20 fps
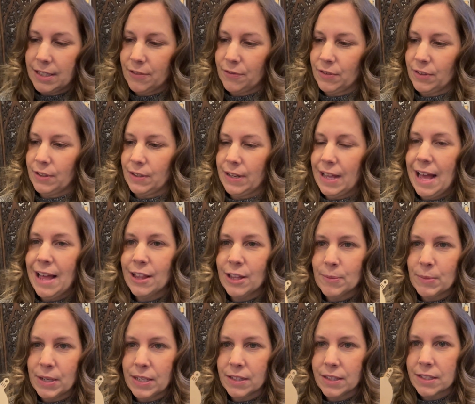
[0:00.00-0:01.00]
different little
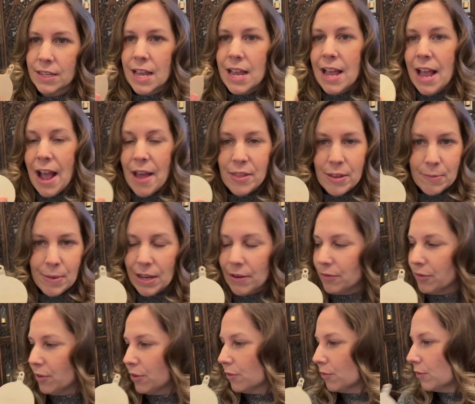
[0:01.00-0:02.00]
elements and they make
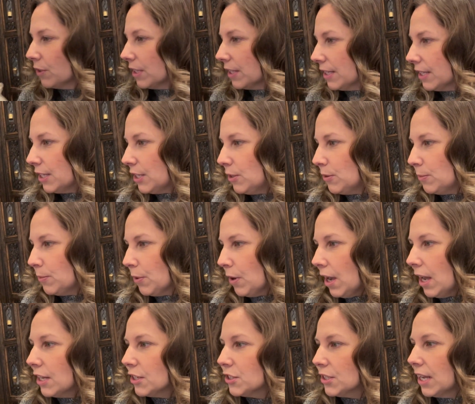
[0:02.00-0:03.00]
for a really cute
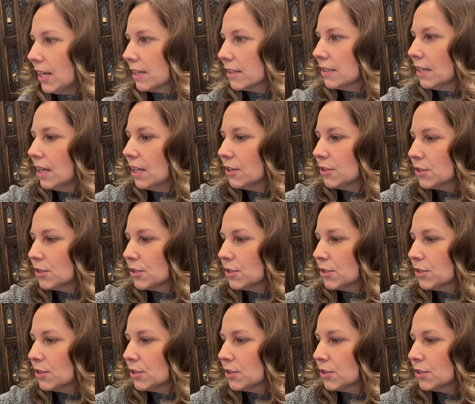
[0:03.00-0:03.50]
project.